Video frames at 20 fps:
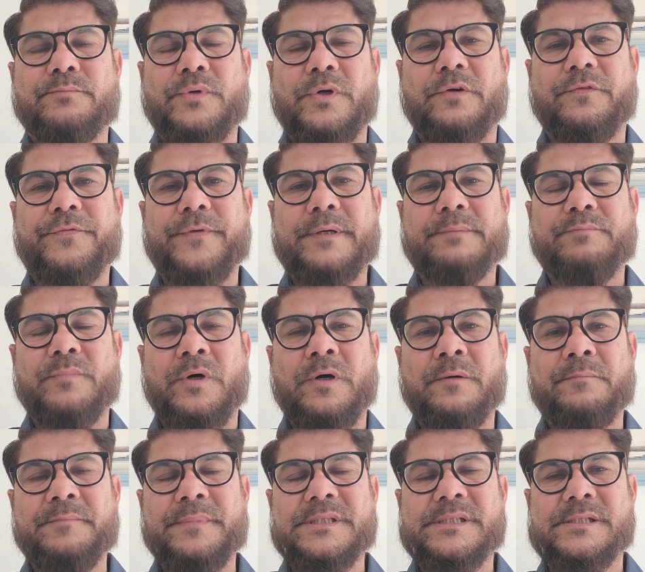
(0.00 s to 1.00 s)
Prophet
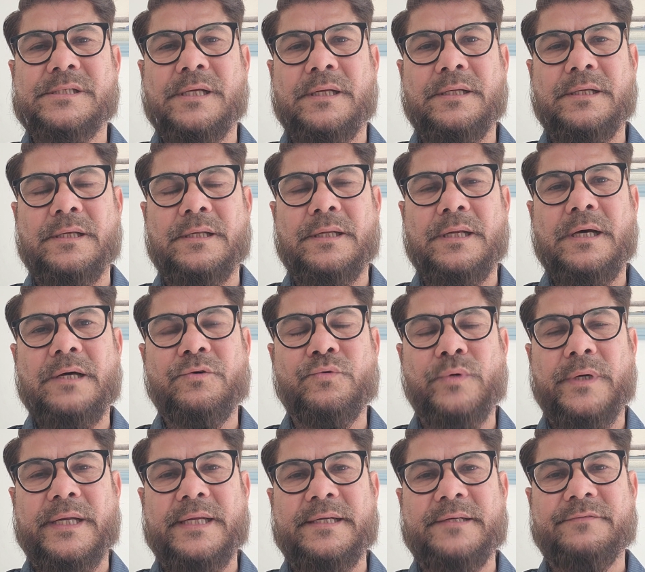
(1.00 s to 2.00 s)
Muhammad
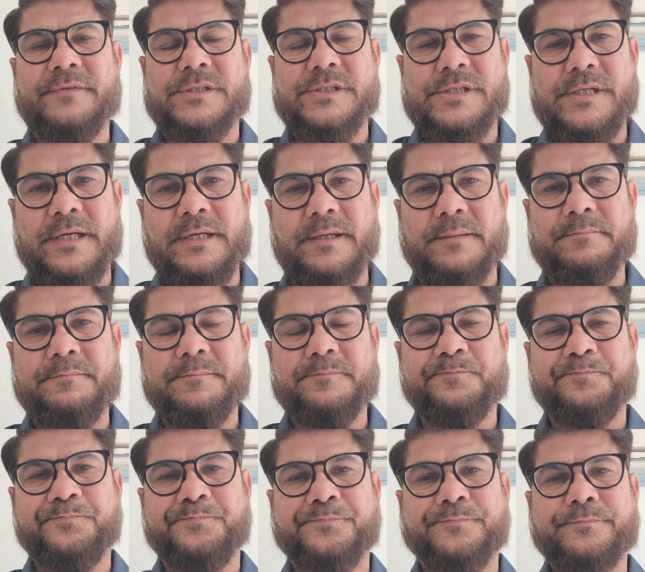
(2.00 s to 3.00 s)
sallallahu alaihi wasallam
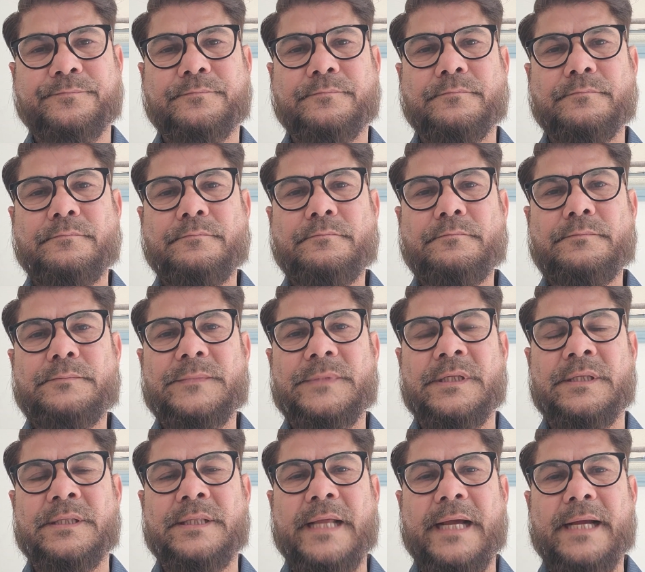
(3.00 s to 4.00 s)

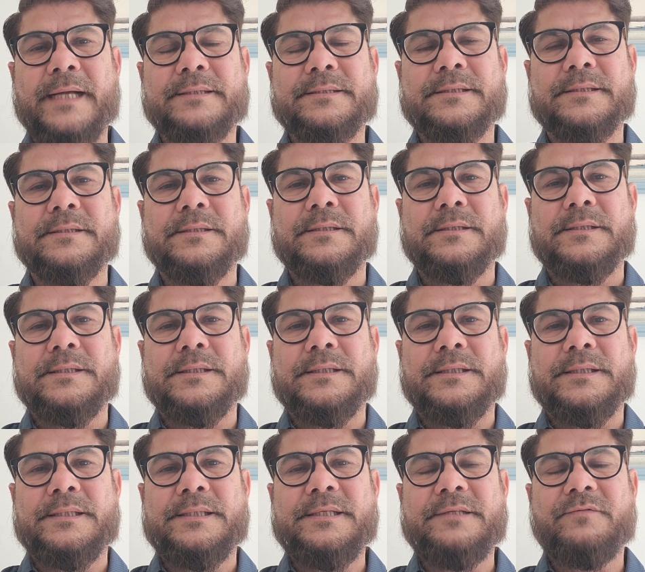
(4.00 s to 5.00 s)
that
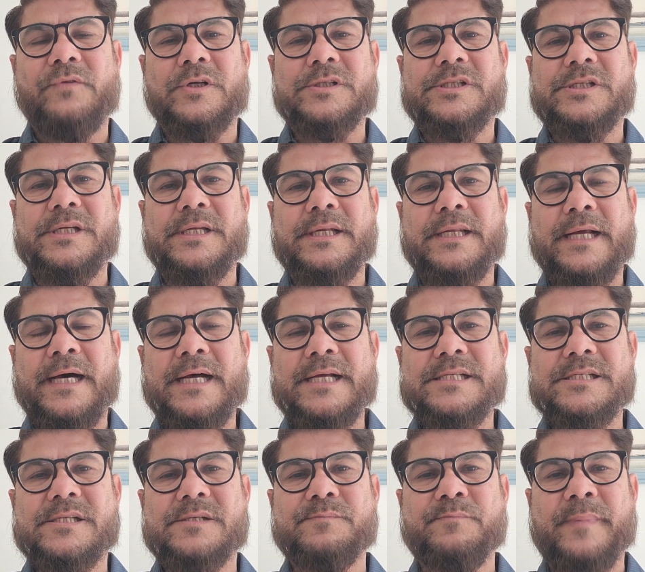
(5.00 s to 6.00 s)
he was the
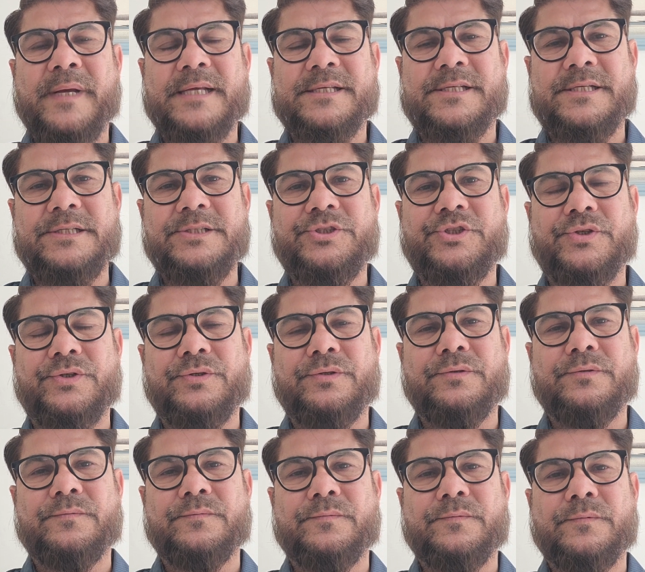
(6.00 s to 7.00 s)
last messenger
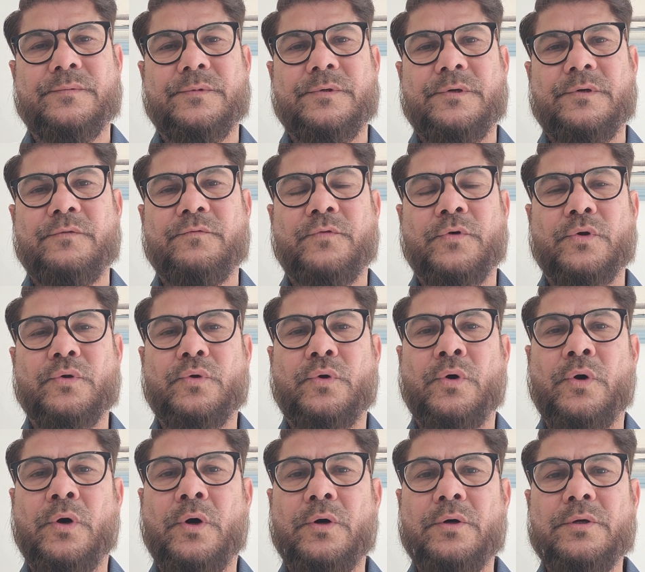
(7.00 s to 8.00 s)
for
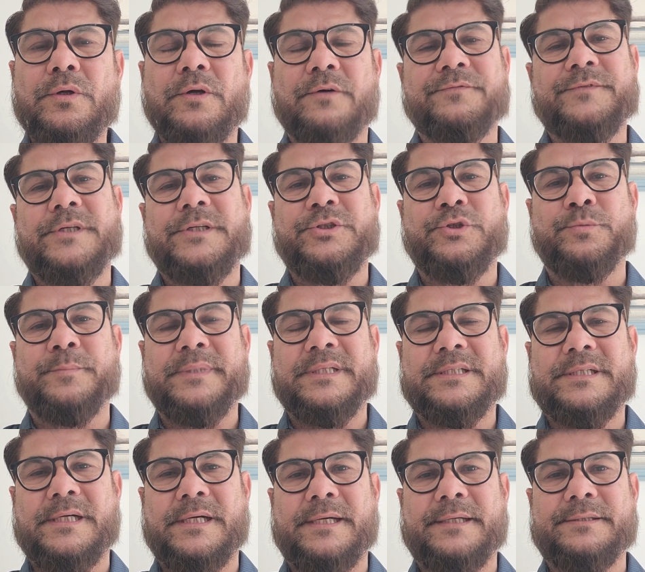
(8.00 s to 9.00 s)
whole of the
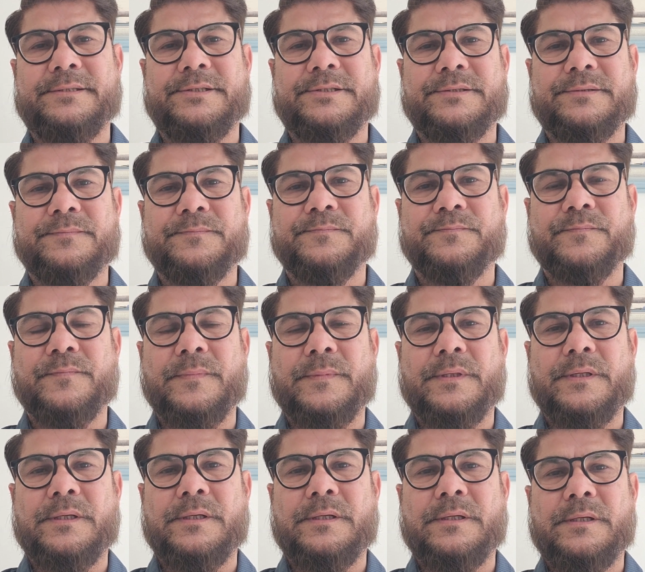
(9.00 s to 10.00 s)
humankind,
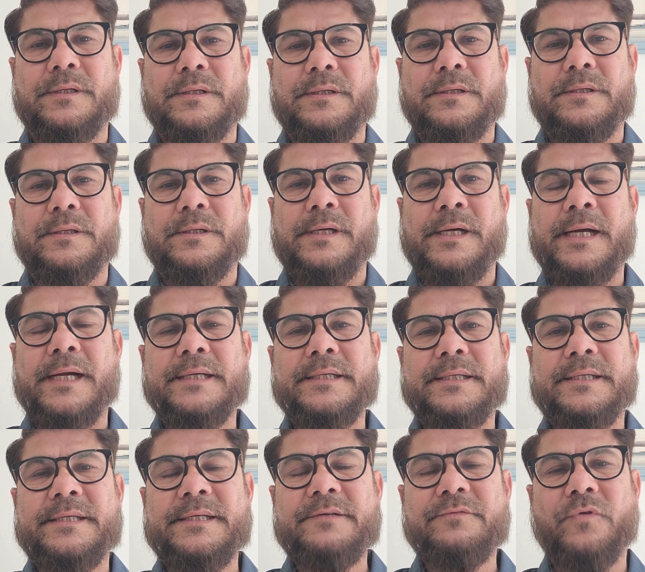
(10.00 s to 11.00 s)

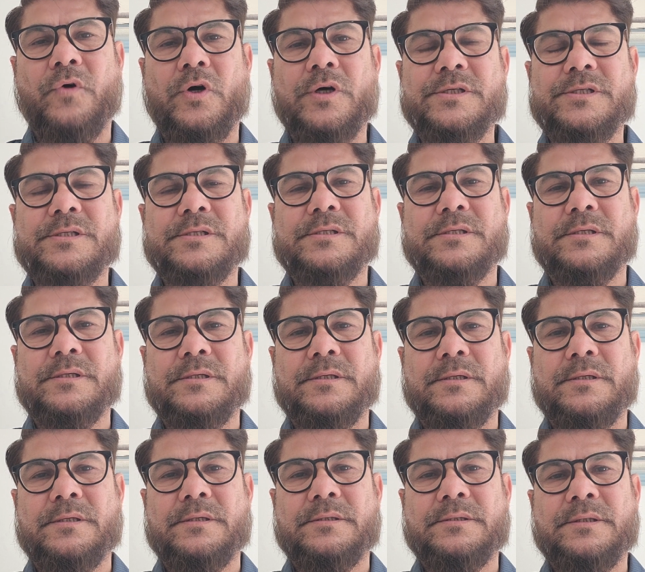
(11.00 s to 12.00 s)
and he was
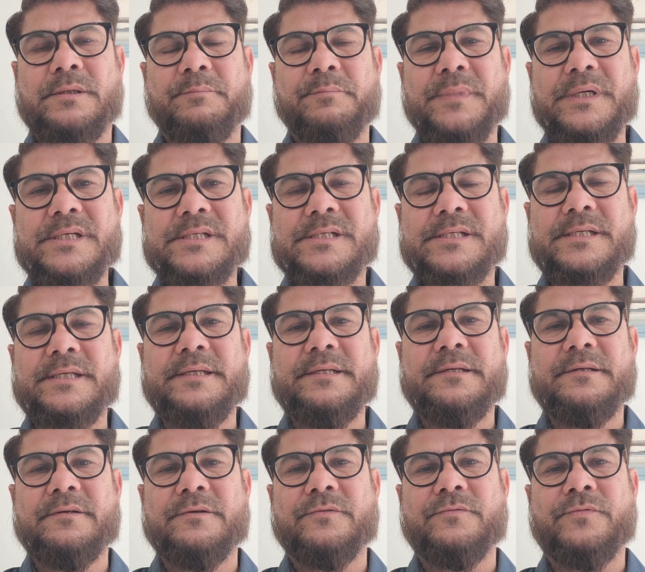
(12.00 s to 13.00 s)
the
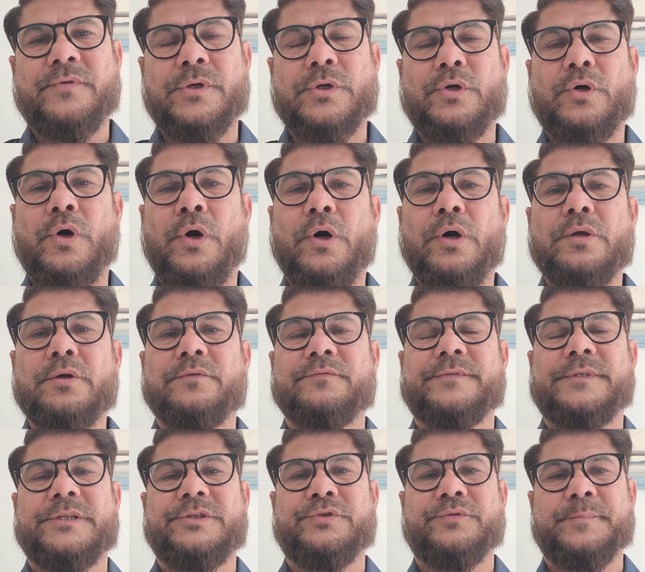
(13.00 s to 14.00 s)
mercy for all
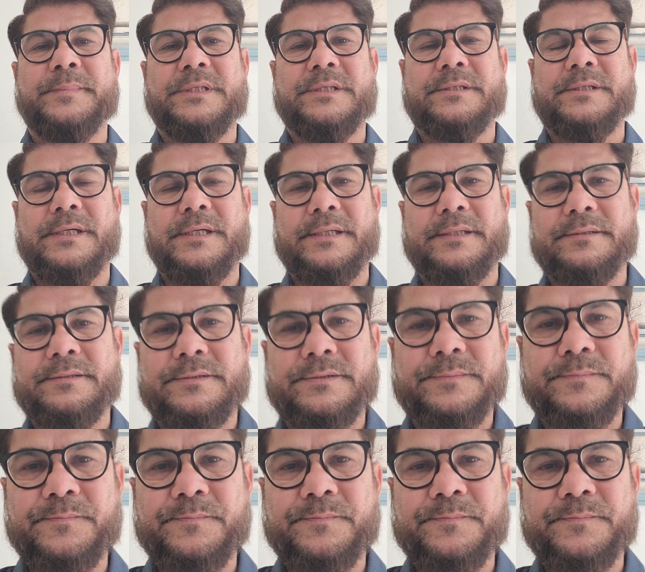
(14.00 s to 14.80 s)
of the humankind.